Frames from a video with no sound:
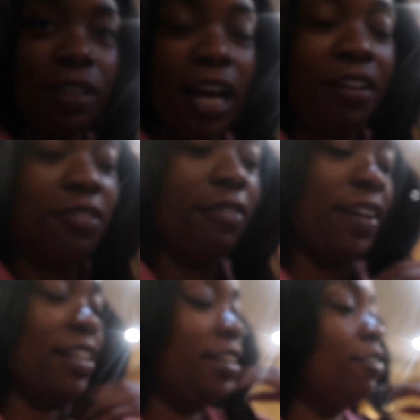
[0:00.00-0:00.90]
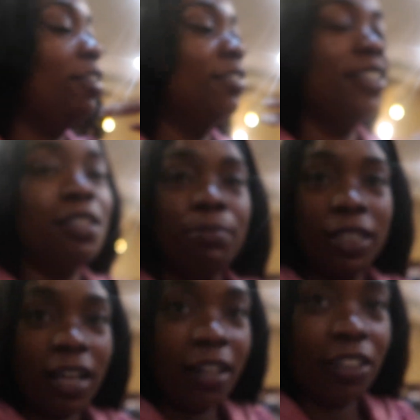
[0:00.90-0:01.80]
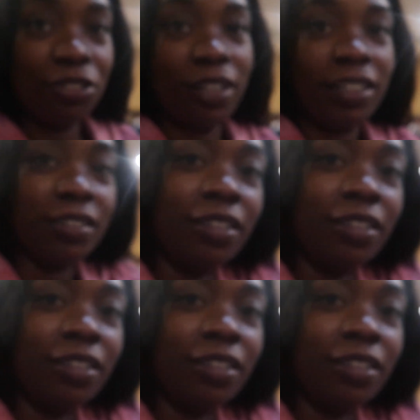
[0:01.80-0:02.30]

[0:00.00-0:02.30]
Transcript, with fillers: but I don't know if I can eat all of this but I'll let you guys